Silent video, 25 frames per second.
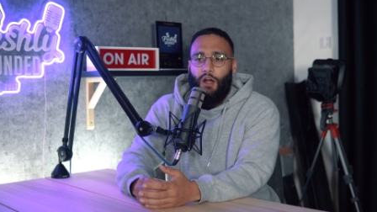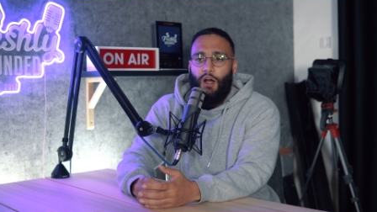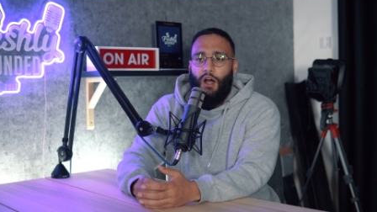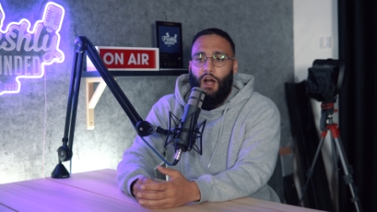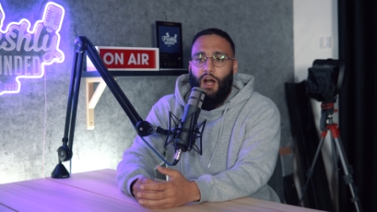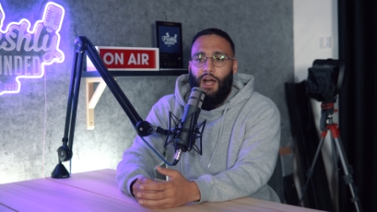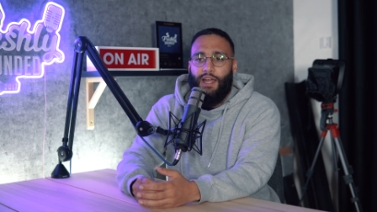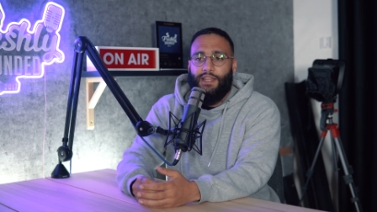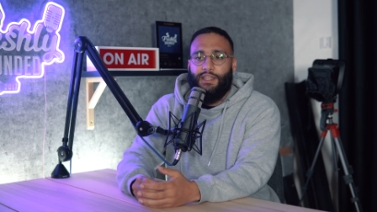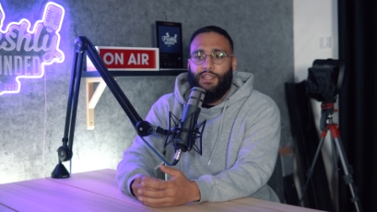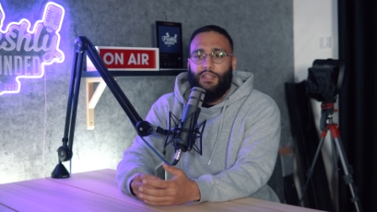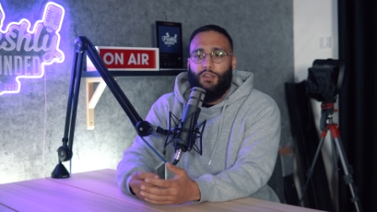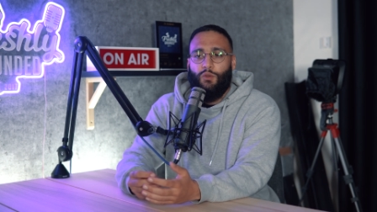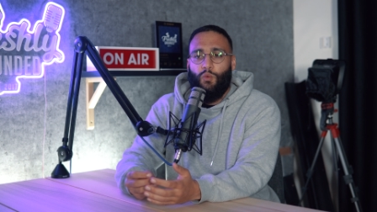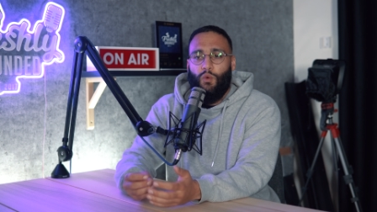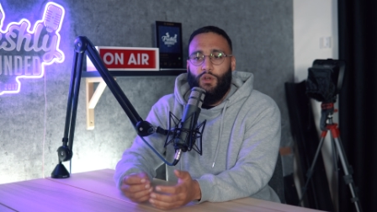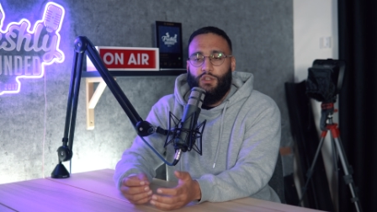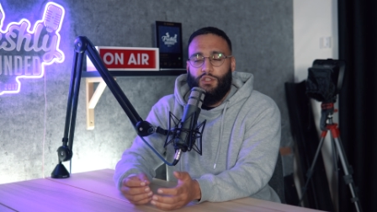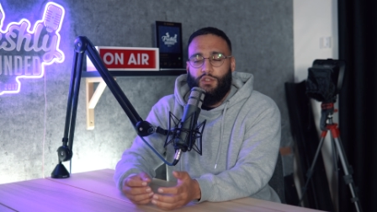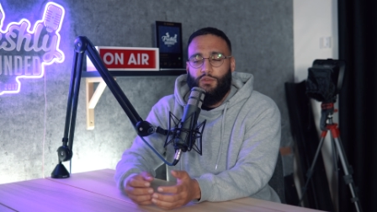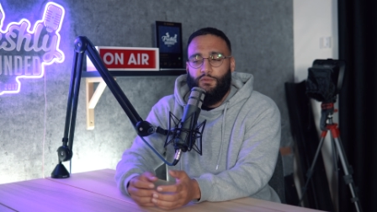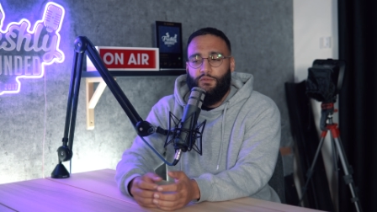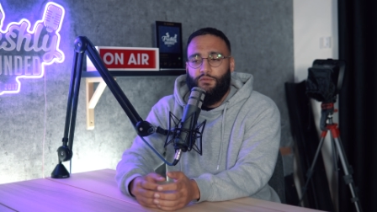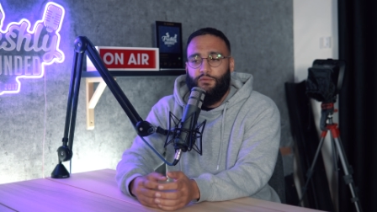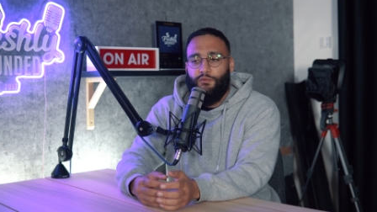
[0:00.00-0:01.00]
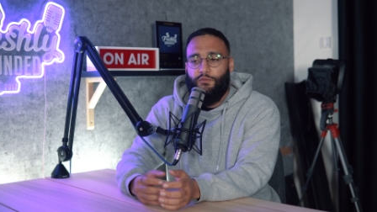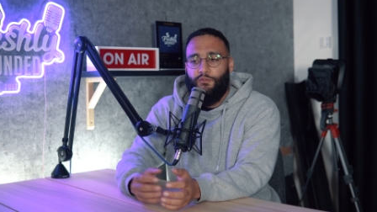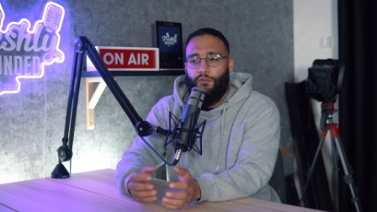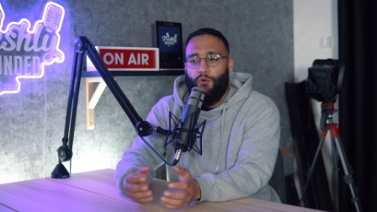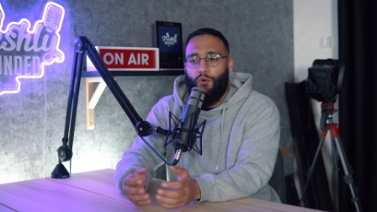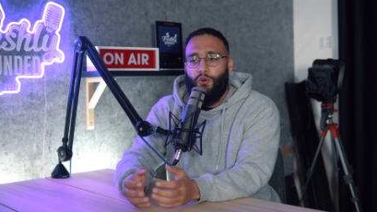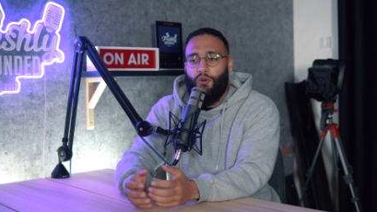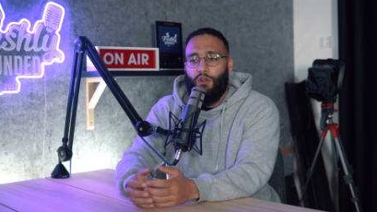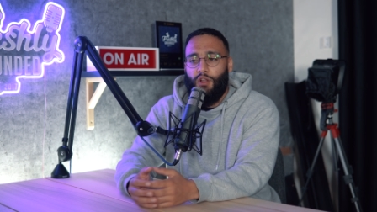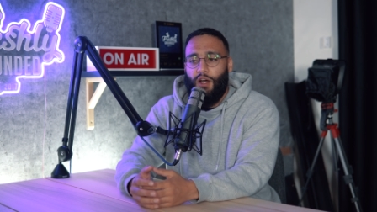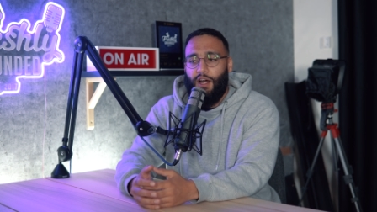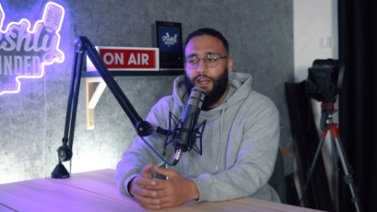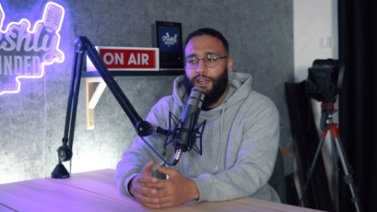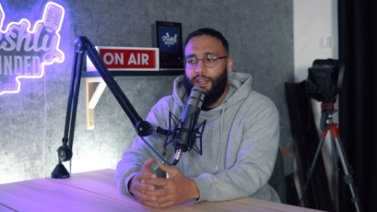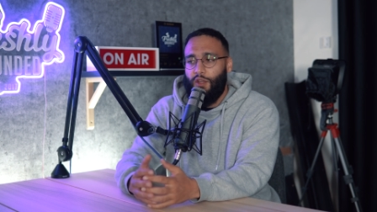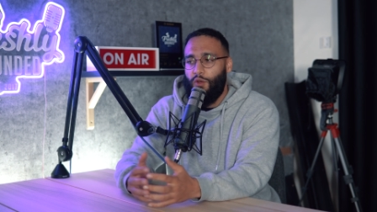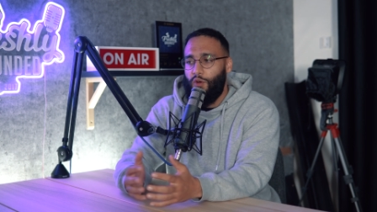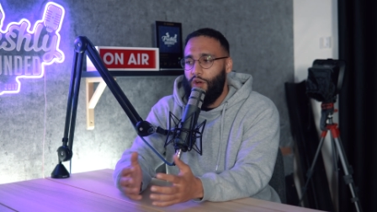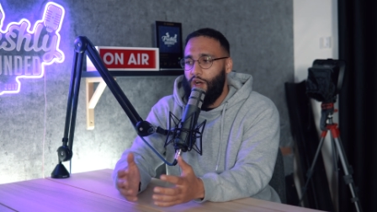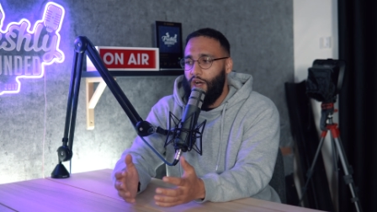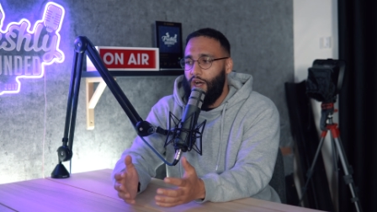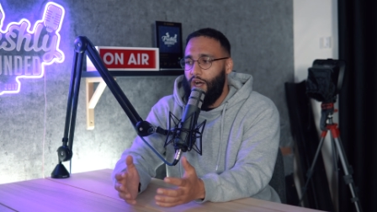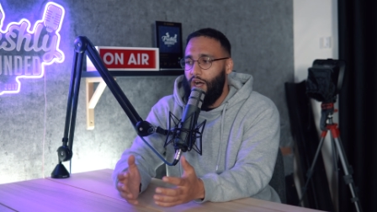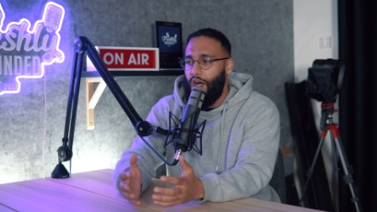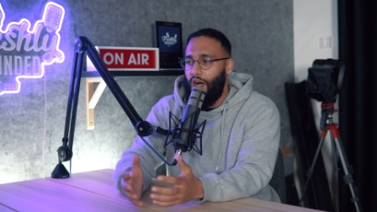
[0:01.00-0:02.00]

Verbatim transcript: I didn't want to. For, I didn't. I,